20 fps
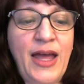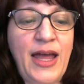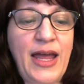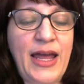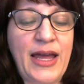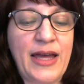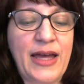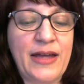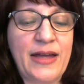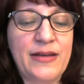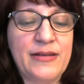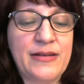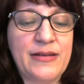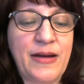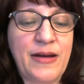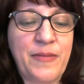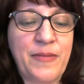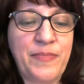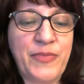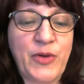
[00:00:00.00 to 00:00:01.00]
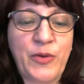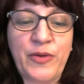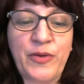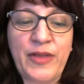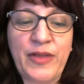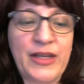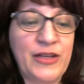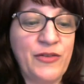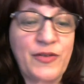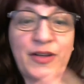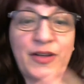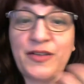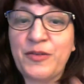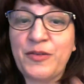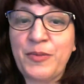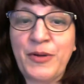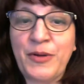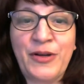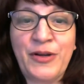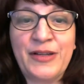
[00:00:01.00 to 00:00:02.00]
and or that you've
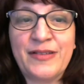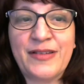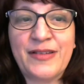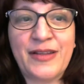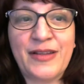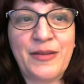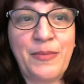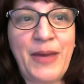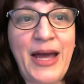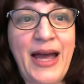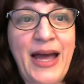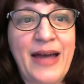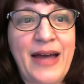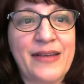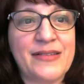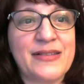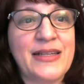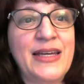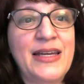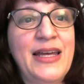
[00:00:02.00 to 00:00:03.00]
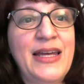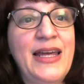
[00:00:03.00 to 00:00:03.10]
experienced in the past.